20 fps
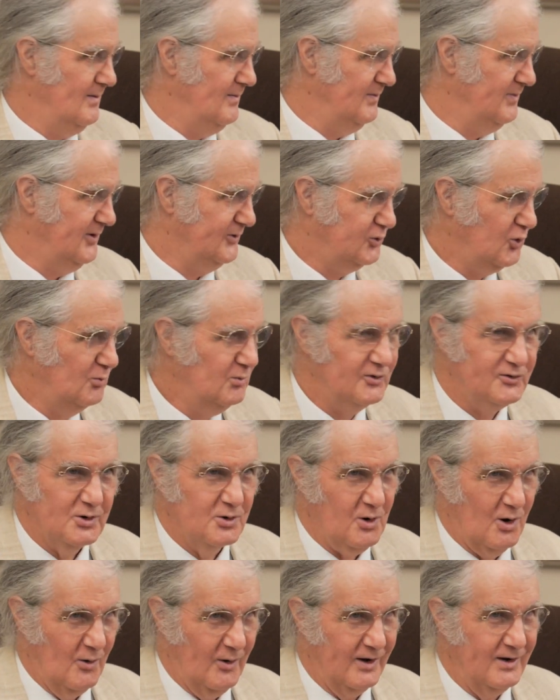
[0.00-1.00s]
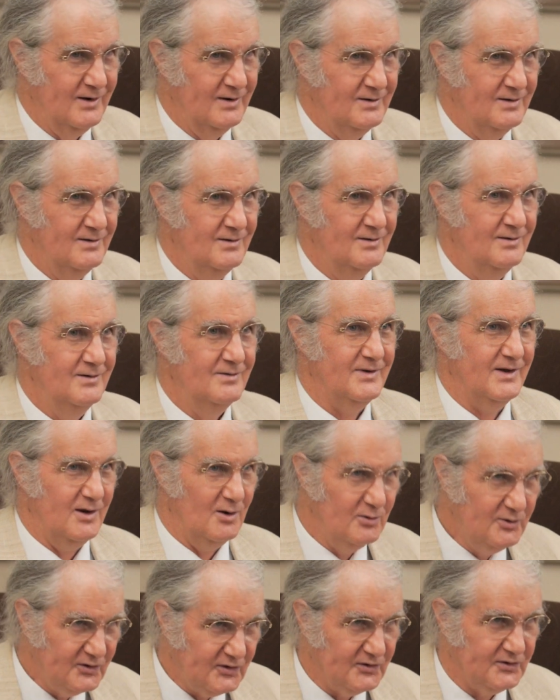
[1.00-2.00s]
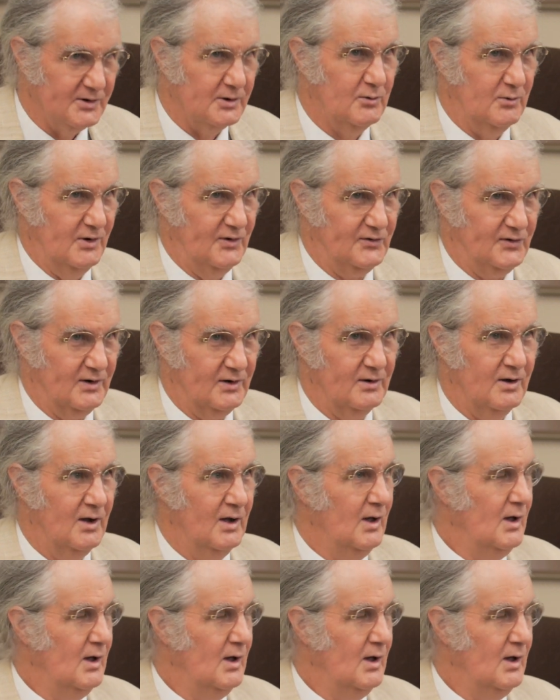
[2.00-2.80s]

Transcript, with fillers: the tumors are growing, the illness is increasing,